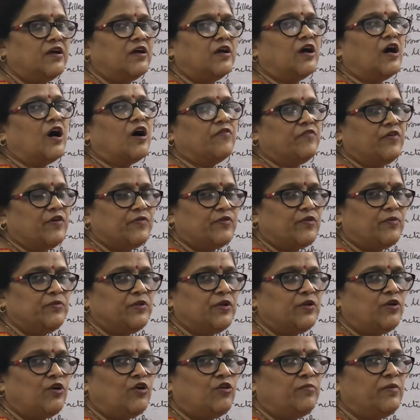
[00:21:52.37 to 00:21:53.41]
away from the
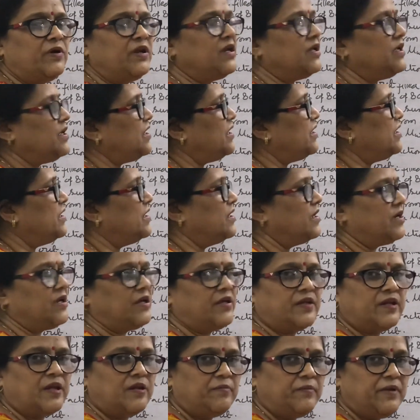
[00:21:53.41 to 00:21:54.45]
normal in the
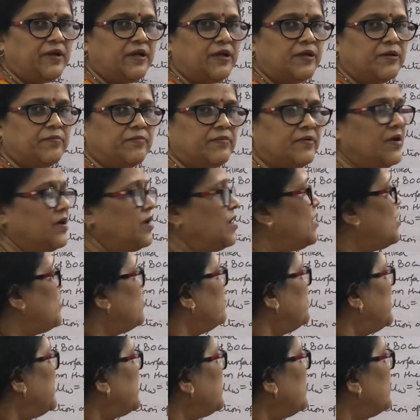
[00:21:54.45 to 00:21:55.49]
rarer medium.
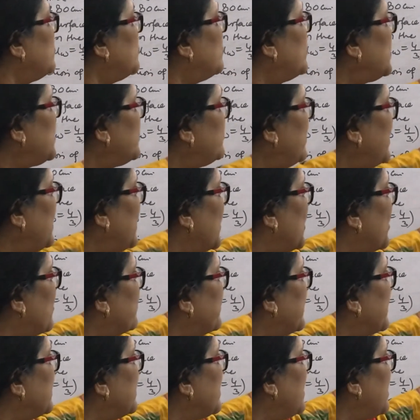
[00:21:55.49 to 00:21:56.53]
But what will
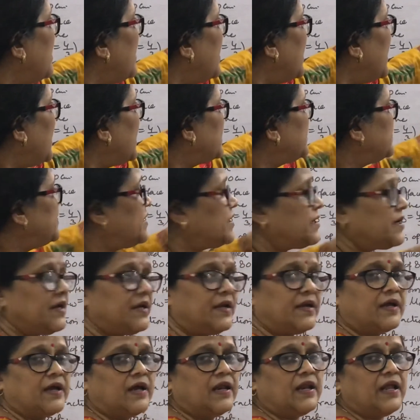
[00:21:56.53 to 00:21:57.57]
happen at the
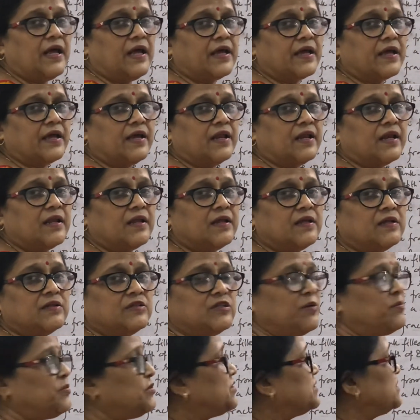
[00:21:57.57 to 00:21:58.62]
critical angle?
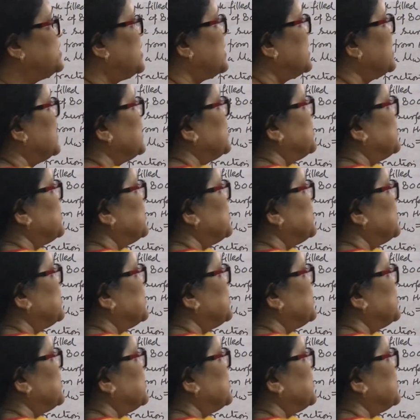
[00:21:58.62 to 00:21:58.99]
Suppose at this